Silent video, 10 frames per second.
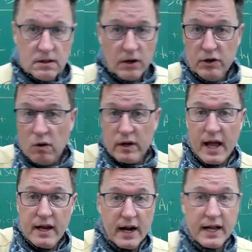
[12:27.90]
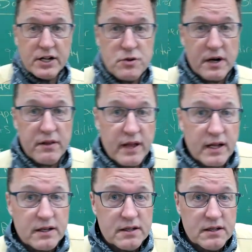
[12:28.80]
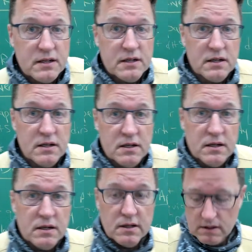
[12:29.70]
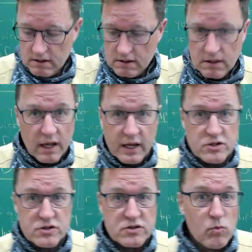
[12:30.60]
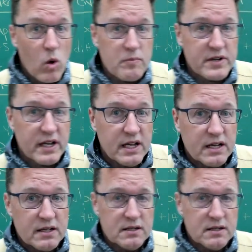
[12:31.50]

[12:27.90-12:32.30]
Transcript: Are you okay? Can I get you anything? Can I get you some warm tea?